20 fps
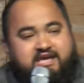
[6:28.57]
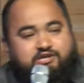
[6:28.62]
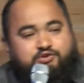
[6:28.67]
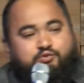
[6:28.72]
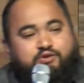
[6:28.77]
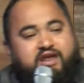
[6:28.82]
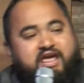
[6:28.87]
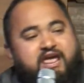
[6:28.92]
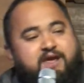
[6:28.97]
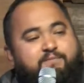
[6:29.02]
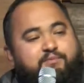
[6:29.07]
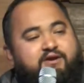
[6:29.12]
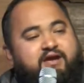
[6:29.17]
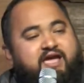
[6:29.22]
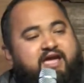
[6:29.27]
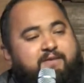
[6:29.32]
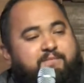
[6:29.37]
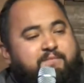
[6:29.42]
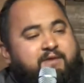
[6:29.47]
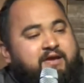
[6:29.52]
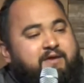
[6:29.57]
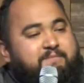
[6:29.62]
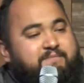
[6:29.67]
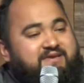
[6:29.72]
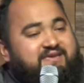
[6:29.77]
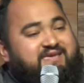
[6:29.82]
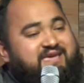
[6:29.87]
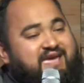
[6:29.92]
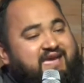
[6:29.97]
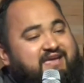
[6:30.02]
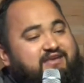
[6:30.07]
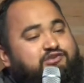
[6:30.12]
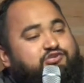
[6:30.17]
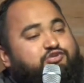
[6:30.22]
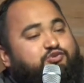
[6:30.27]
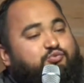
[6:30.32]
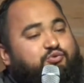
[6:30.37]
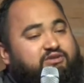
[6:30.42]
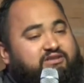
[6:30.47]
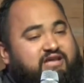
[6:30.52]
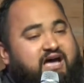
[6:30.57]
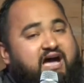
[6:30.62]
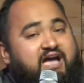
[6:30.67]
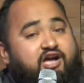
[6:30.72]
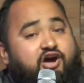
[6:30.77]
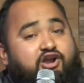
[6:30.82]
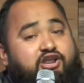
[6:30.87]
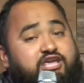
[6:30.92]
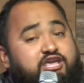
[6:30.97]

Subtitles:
is what Abraham began to rely on.